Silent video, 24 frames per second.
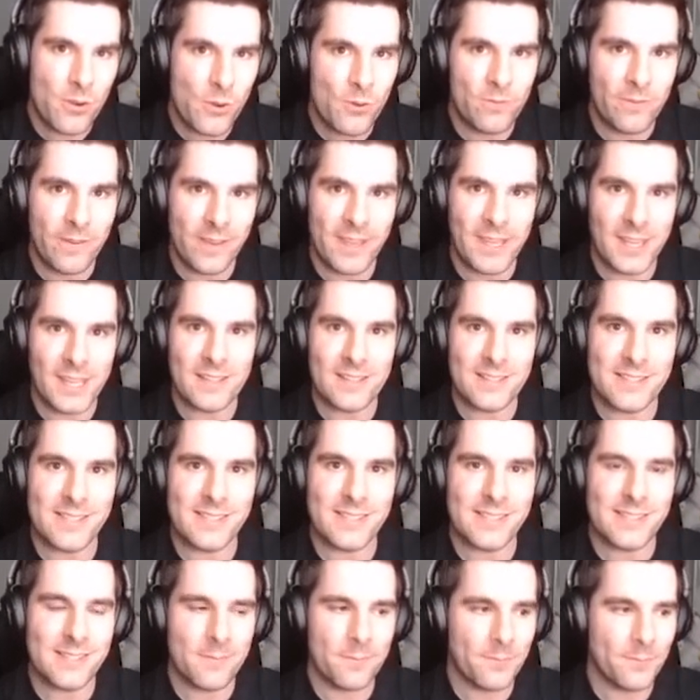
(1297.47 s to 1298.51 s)
New
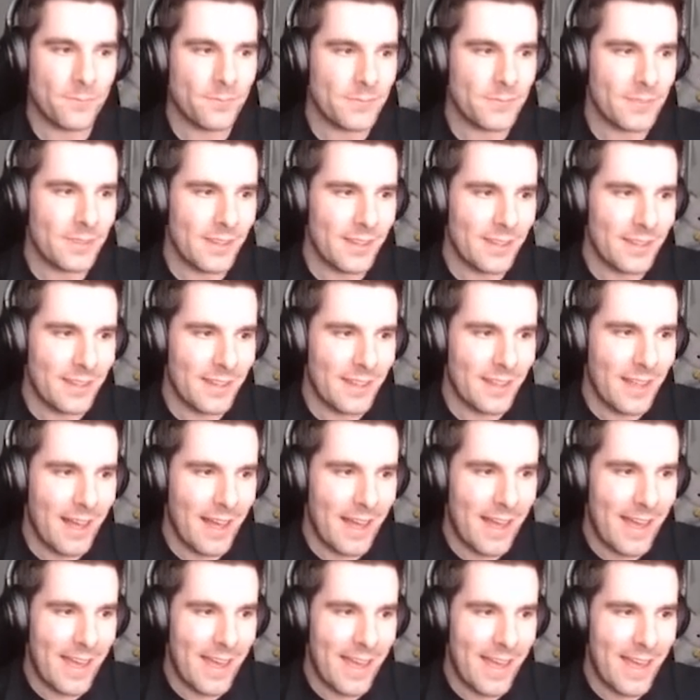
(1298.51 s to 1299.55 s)
Vegas.
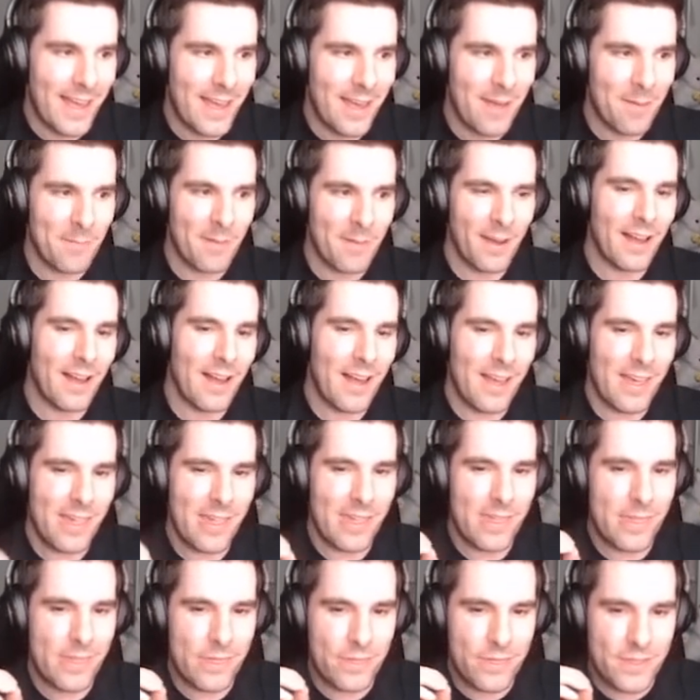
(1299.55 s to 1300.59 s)

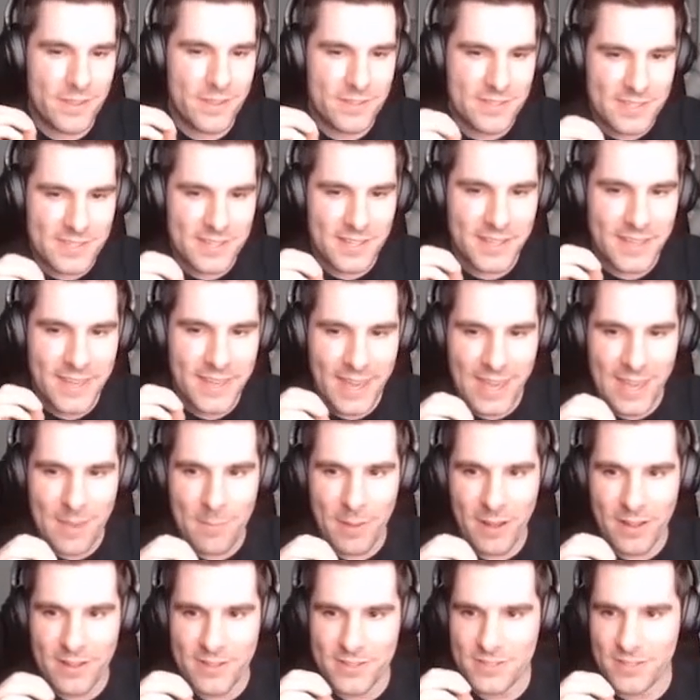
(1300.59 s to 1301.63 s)
This is a
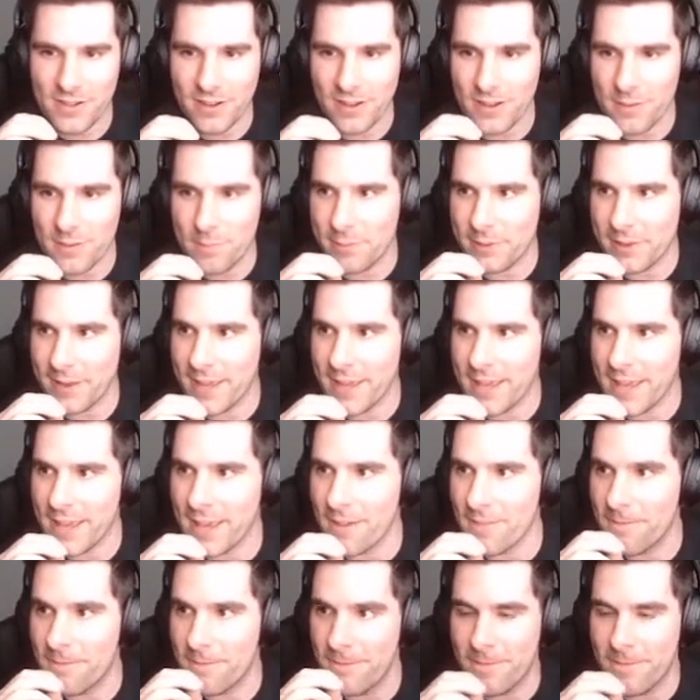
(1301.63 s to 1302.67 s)
game I started
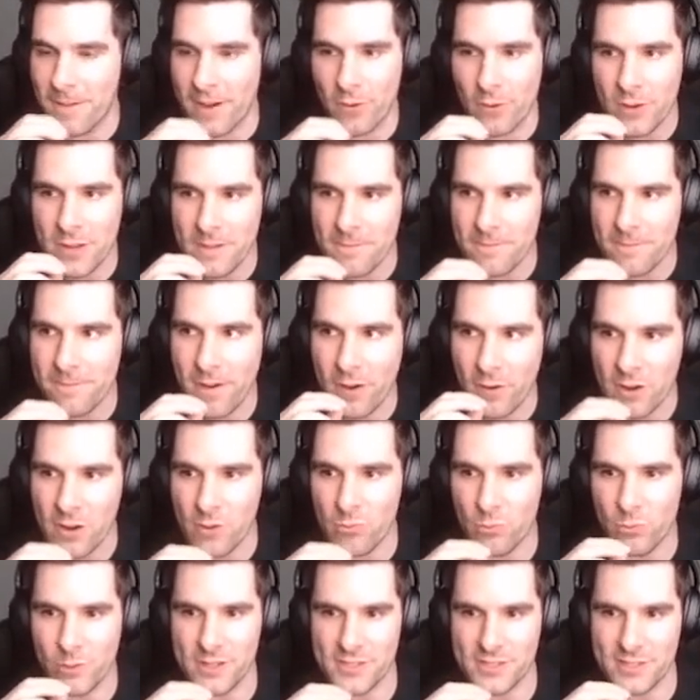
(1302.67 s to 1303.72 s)
playing very,
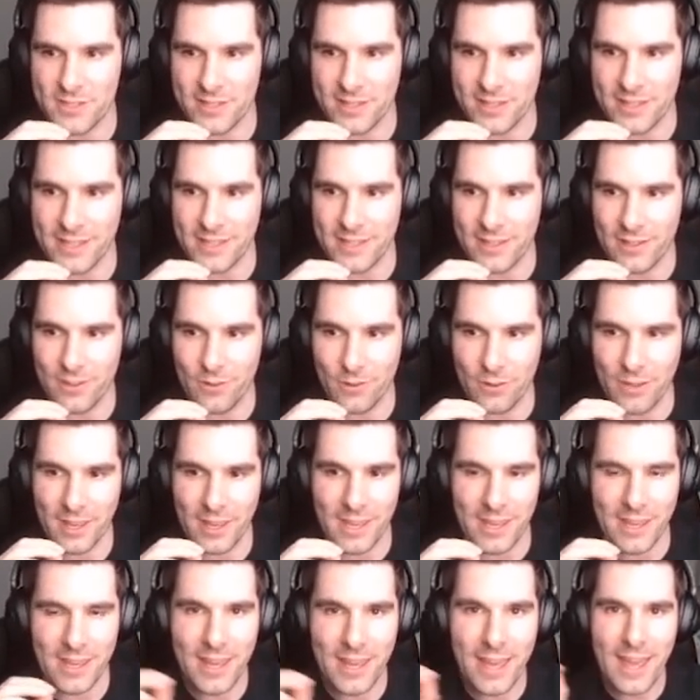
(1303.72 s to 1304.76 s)
very recently,
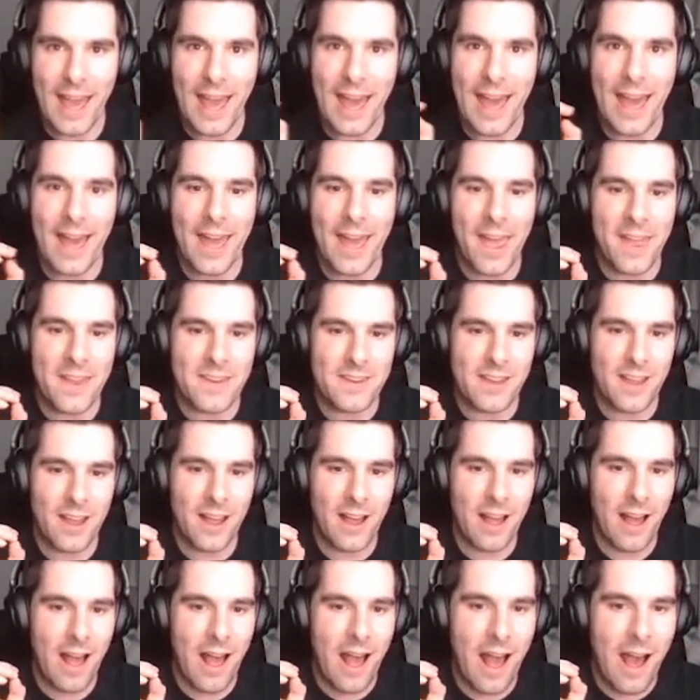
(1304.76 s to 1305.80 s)
okay? And
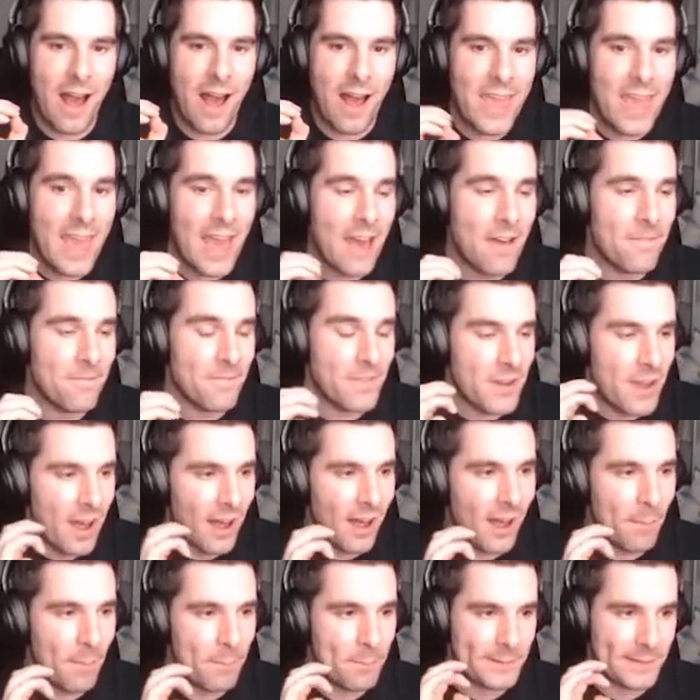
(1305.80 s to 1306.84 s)
I have
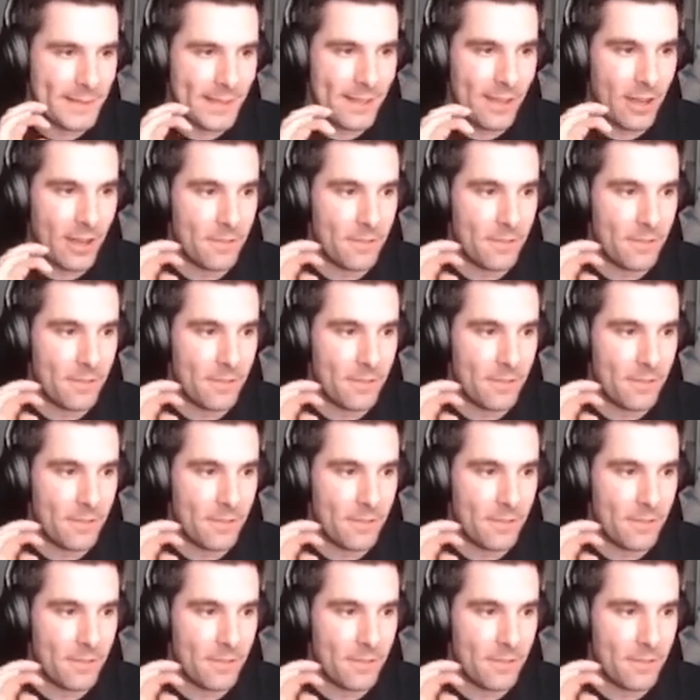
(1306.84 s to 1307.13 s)
not played...